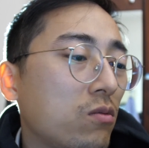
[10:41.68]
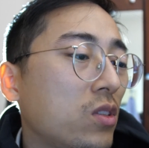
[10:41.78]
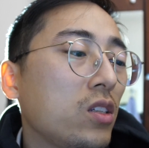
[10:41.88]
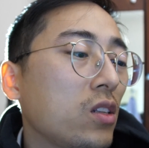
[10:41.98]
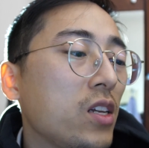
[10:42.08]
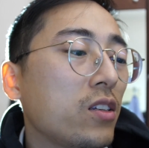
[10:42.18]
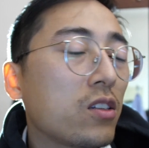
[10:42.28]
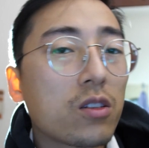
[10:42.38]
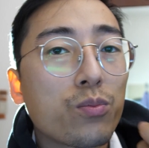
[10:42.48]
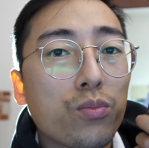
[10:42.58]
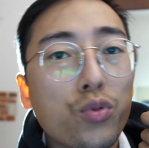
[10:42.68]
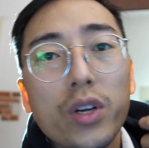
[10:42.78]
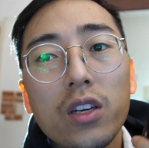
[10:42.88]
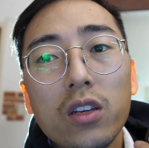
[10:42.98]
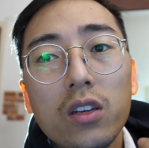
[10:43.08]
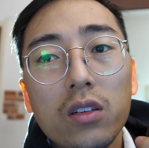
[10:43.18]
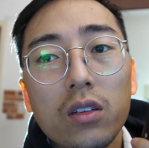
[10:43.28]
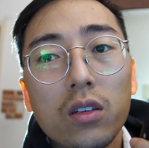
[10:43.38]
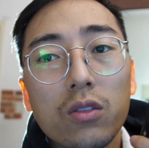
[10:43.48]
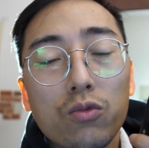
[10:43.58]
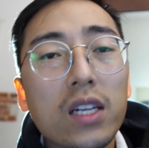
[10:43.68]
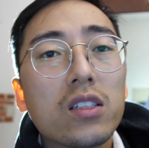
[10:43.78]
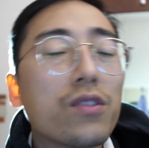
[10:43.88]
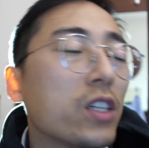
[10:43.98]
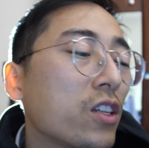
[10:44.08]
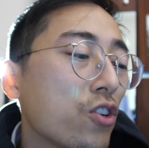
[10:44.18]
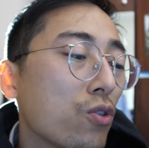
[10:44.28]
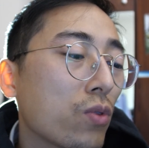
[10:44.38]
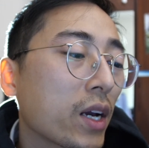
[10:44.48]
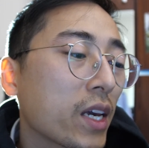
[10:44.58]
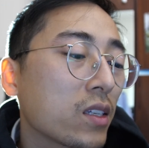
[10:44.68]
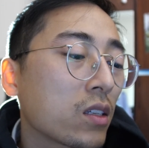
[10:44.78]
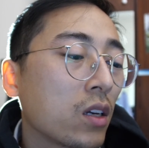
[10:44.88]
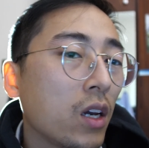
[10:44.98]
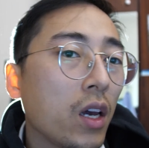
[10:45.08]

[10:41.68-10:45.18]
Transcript: This lens is pretty relatively new, I guess.